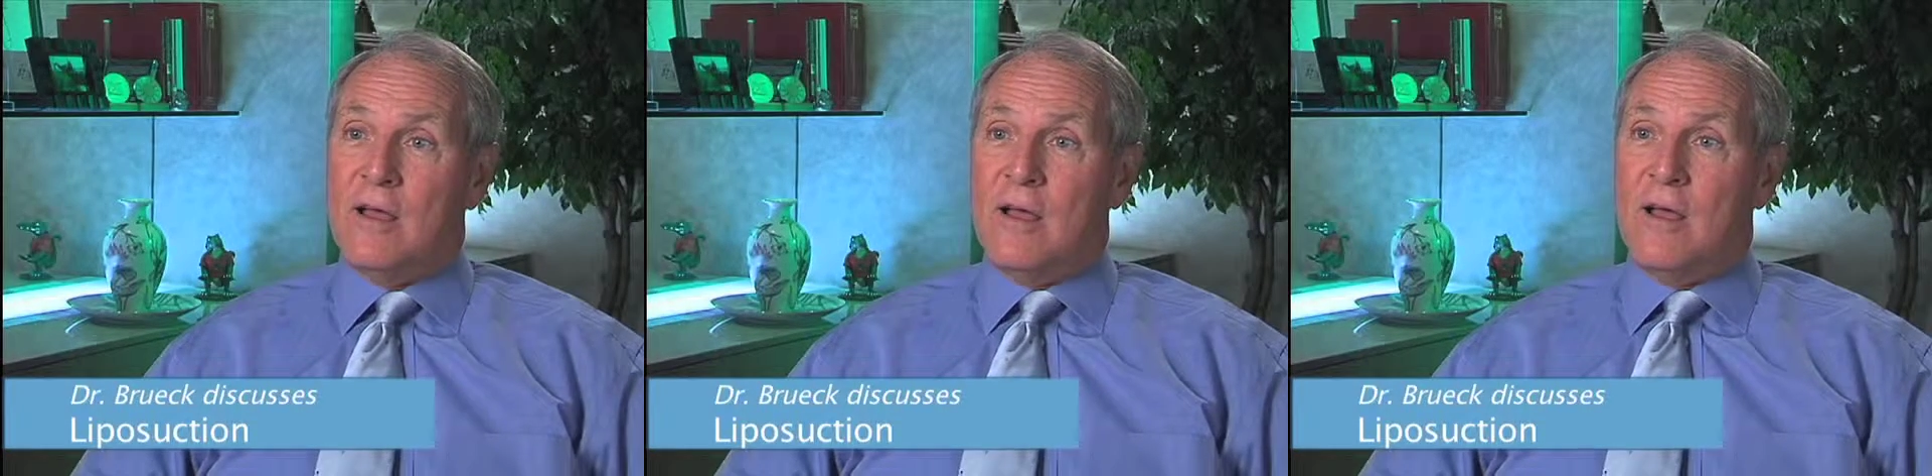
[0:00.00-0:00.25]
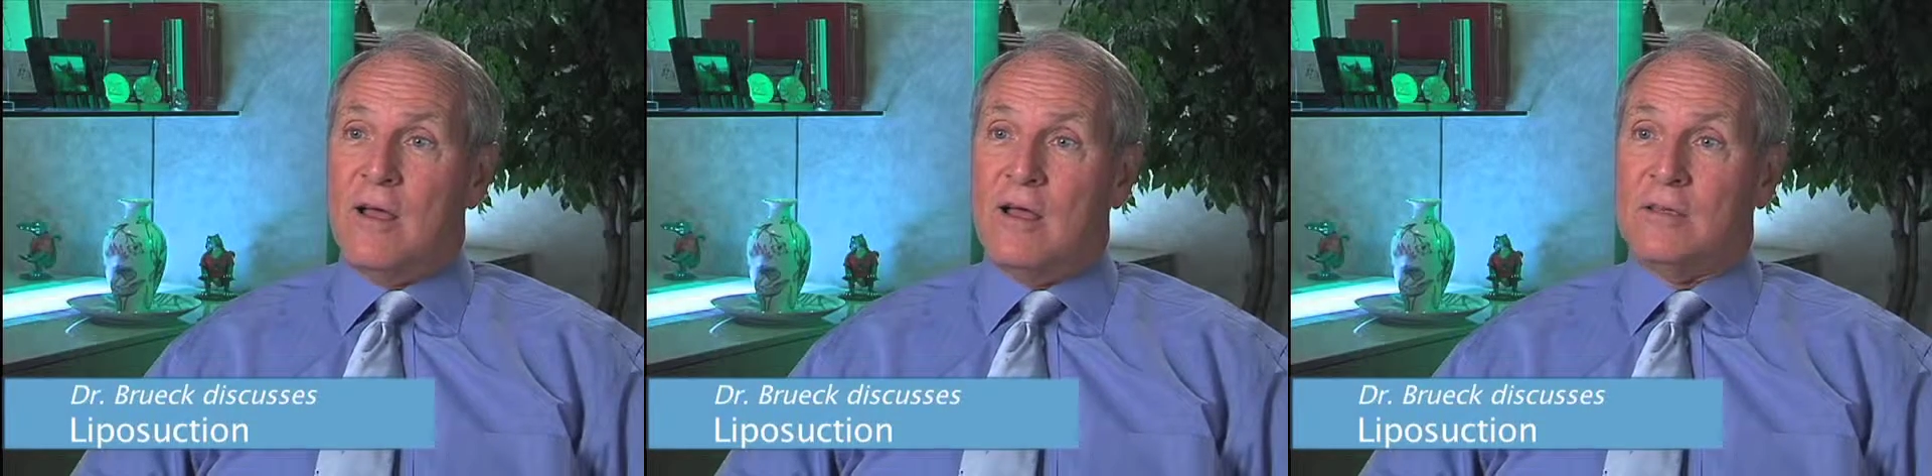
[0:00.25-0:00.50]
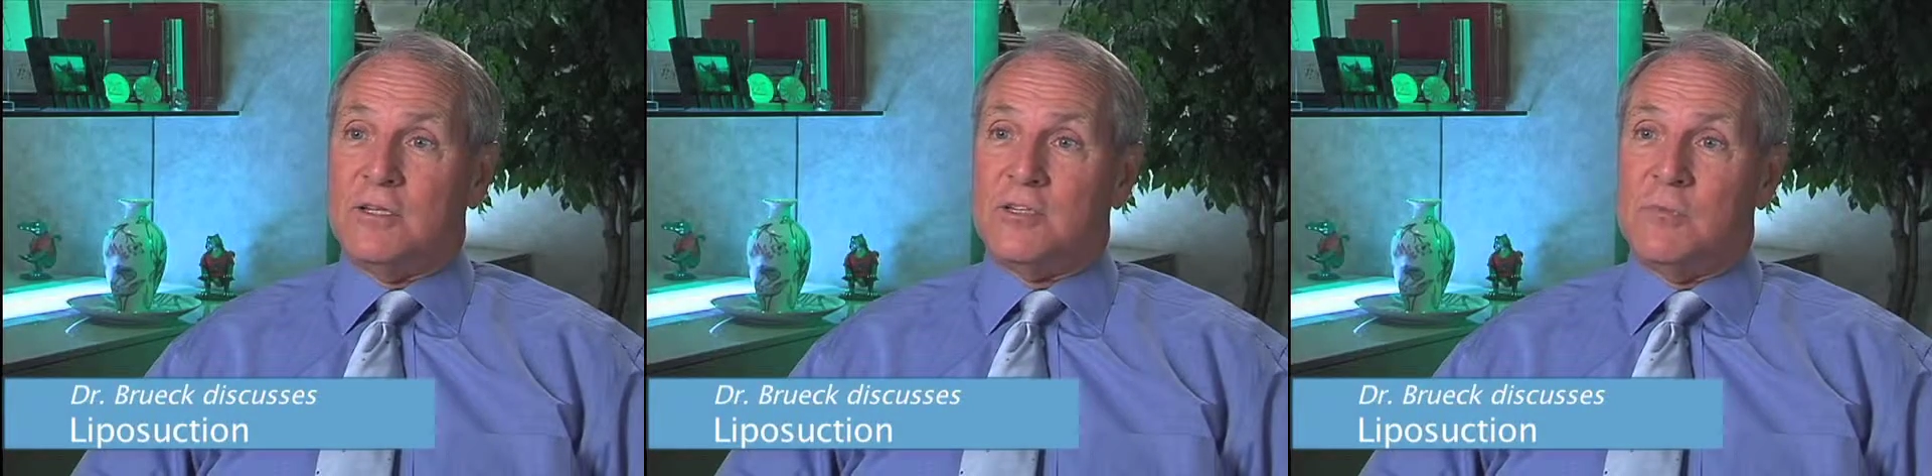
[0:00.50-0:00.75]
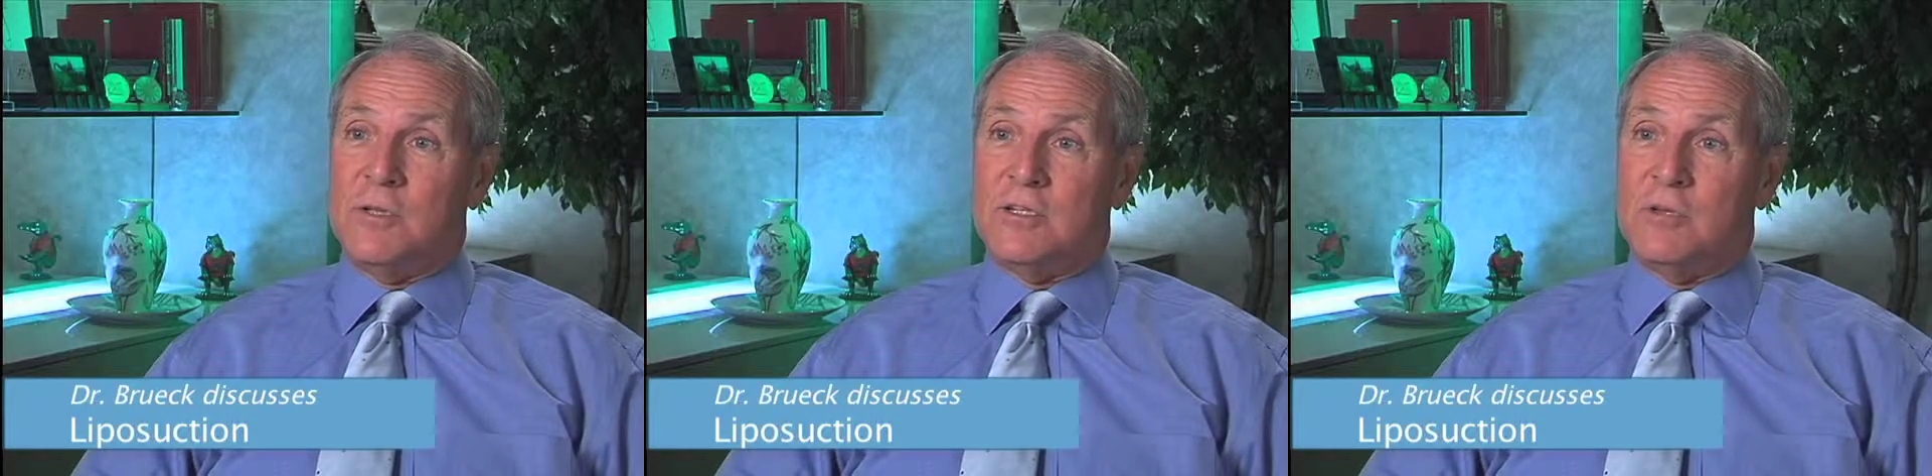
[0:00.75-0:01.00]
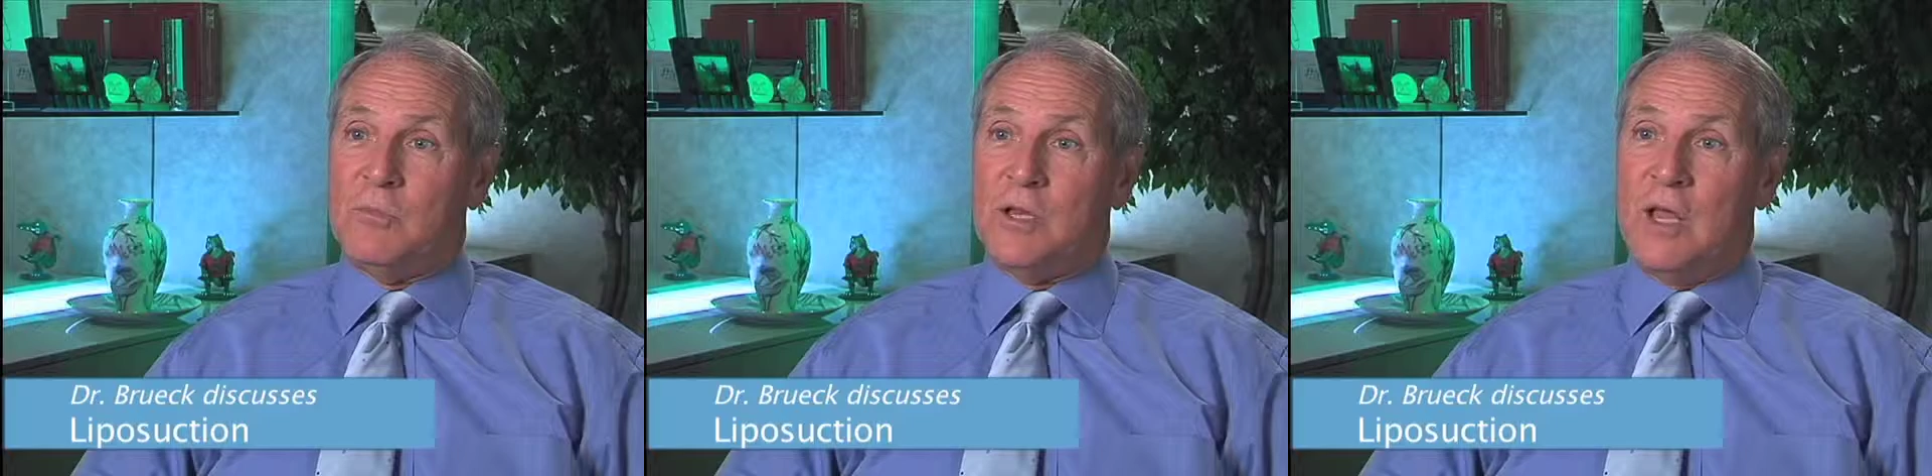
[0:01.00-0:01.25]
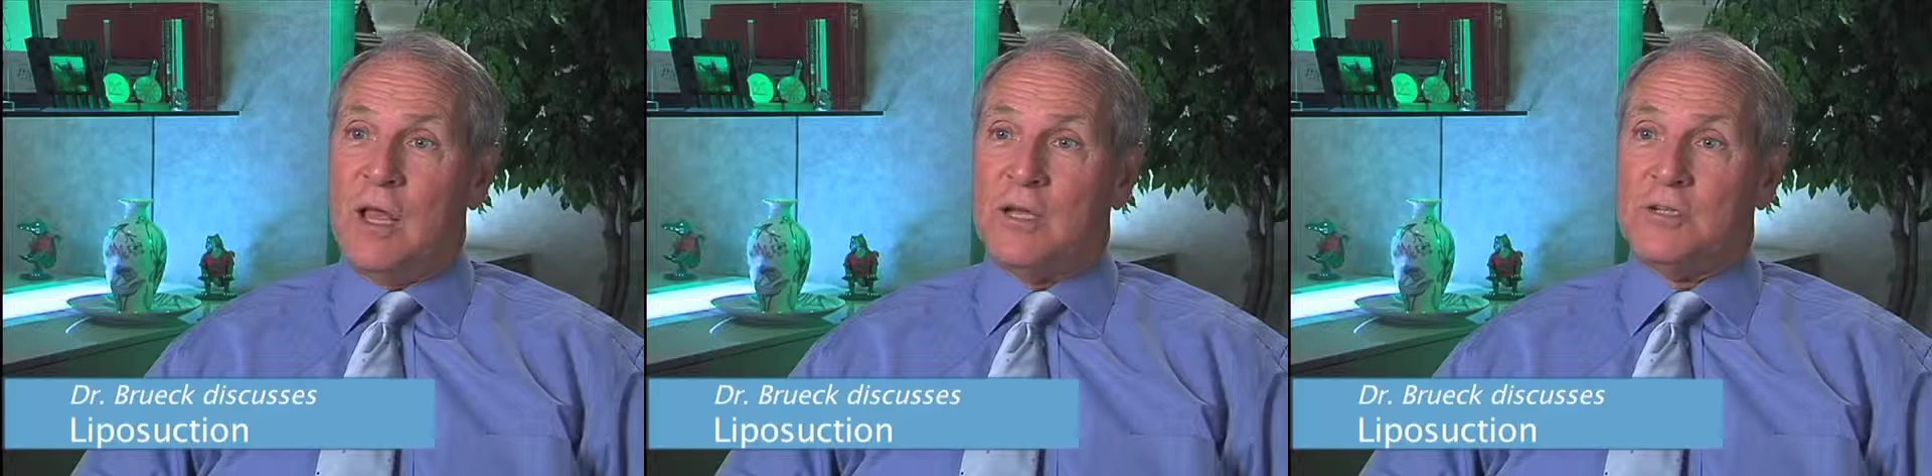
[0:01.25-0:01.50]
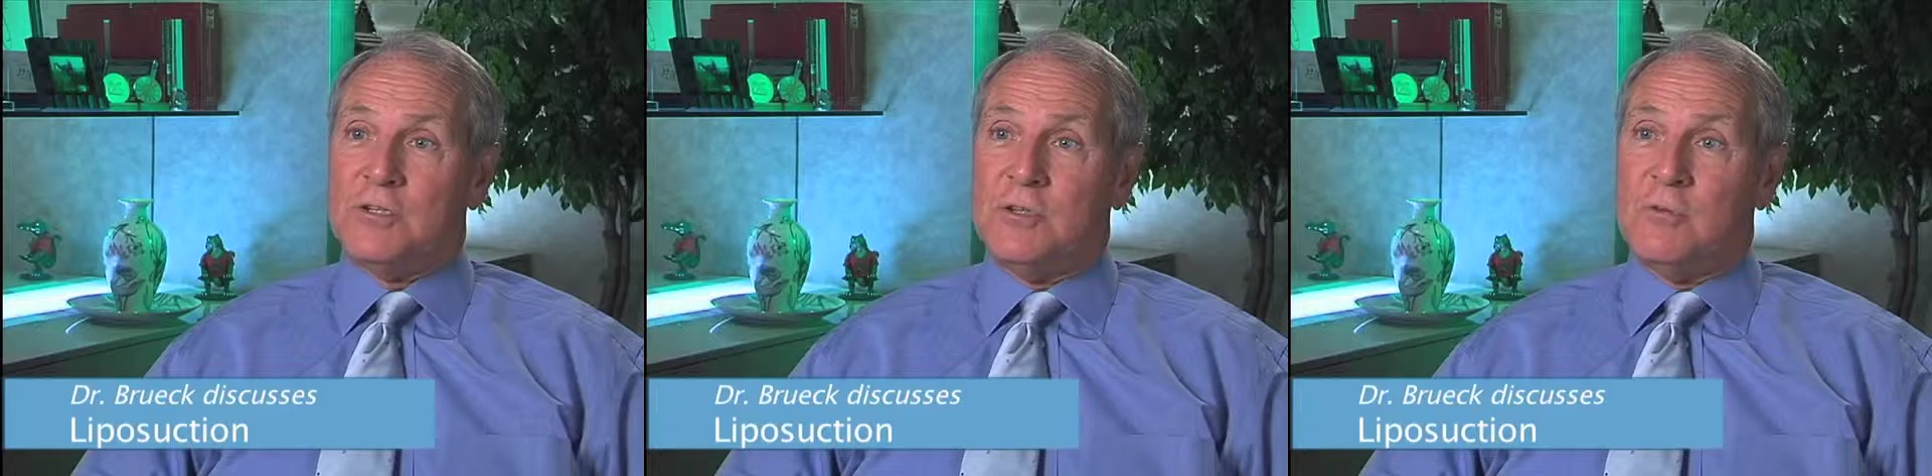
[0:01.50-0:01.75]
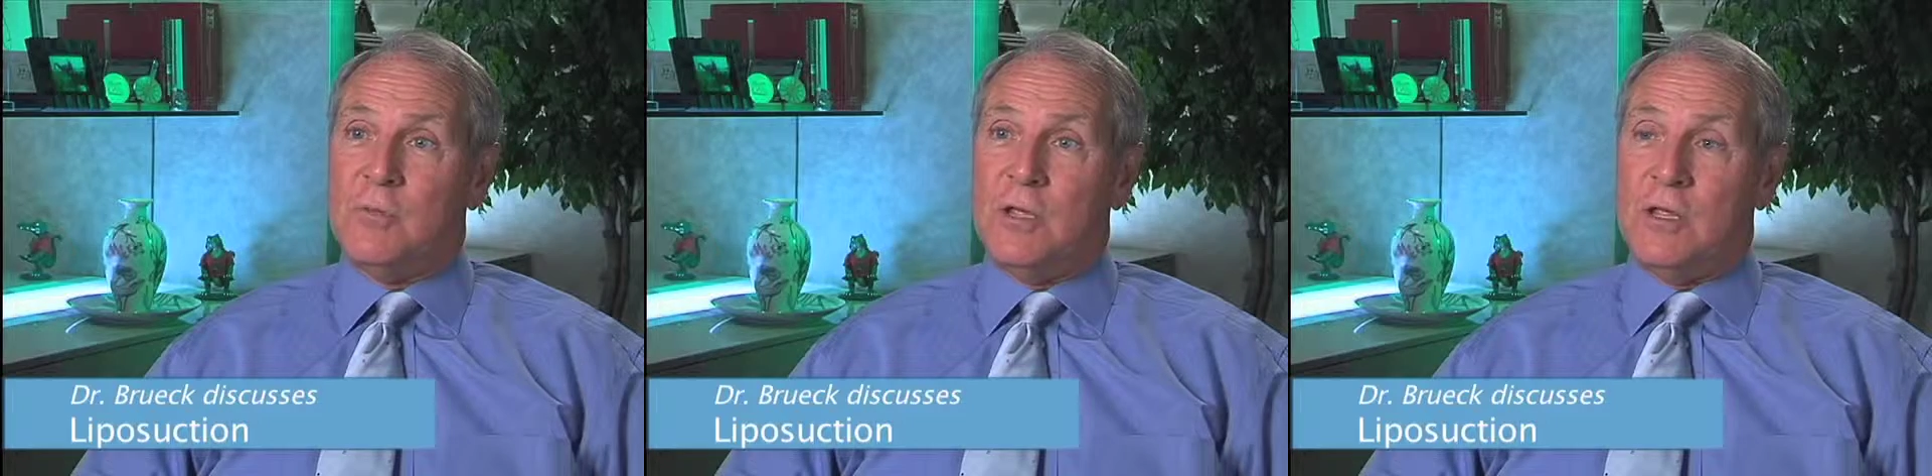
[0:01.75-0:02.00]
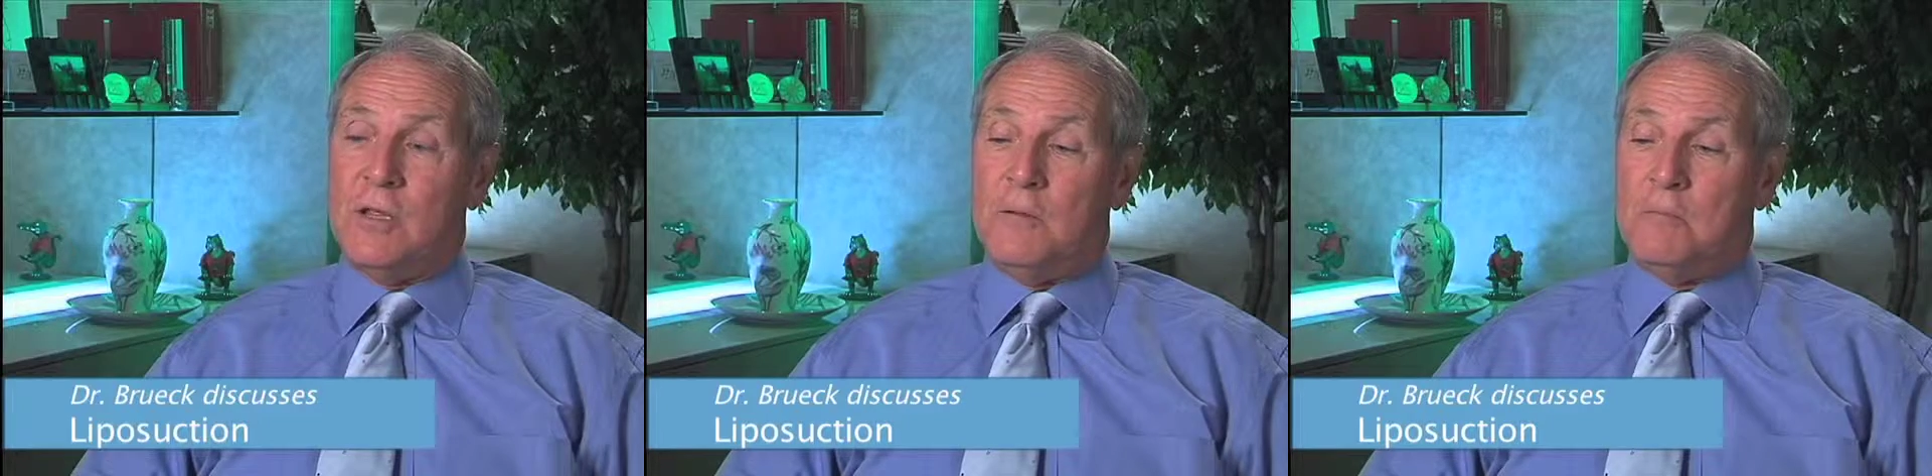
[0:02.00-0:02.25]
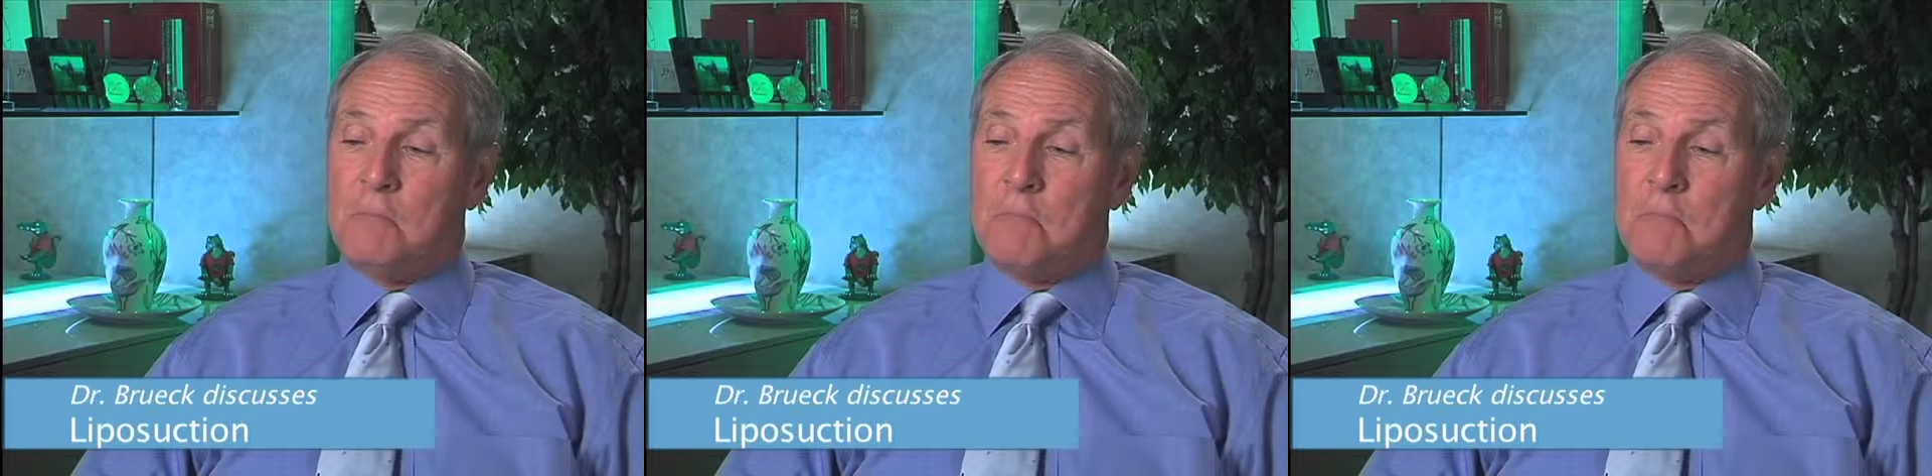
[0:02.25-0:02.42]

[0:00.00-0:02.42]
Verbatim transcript: Uh, it doesn't mean somebody has to be